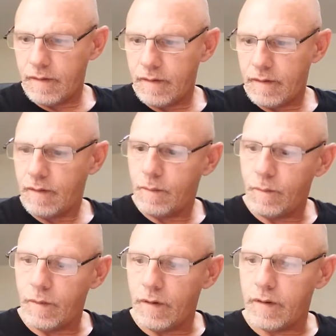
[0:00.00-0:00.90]

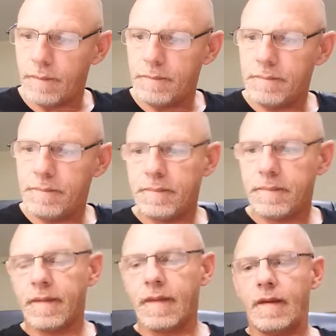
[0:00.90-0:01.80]
William,
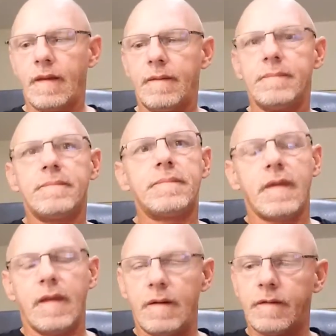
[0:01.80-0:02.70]

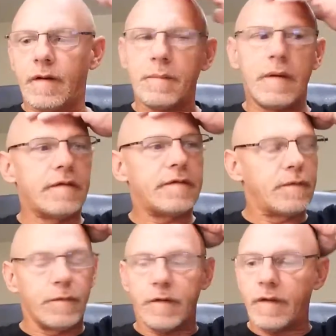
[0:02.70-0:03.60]
which I'm guessing was
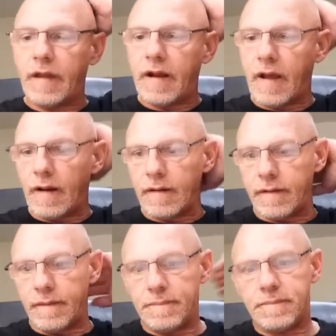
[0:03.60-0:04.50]
on that island.
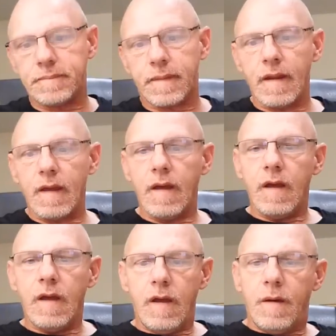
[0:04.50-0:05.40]

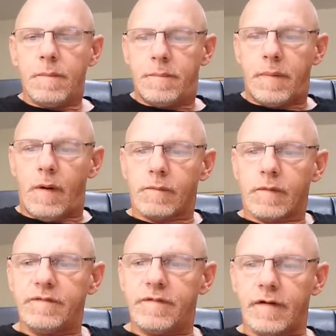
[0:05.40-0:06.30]
Paul
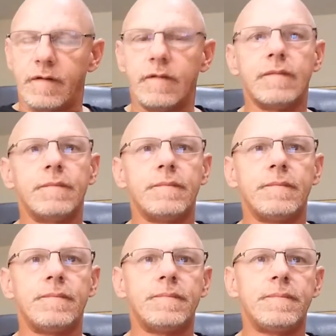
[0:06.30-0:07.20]
Revere,
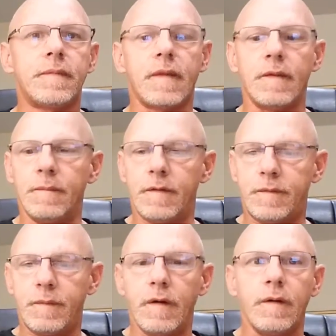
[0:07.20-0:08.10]
which we
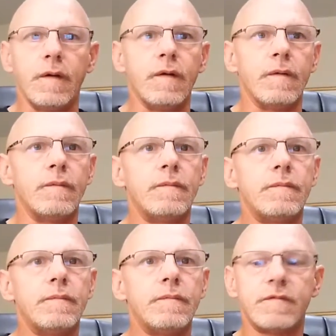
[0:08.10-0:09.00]
all know
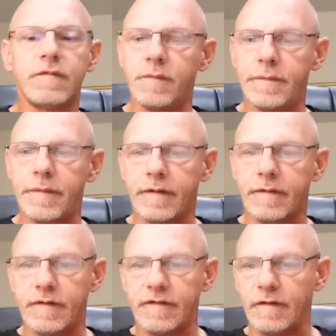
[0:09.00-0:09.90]
from the American
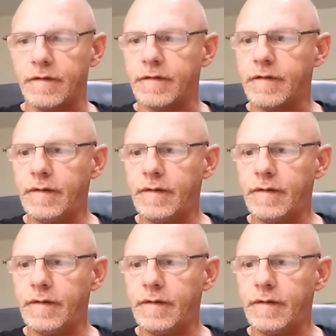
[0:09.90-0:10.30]
Revolution,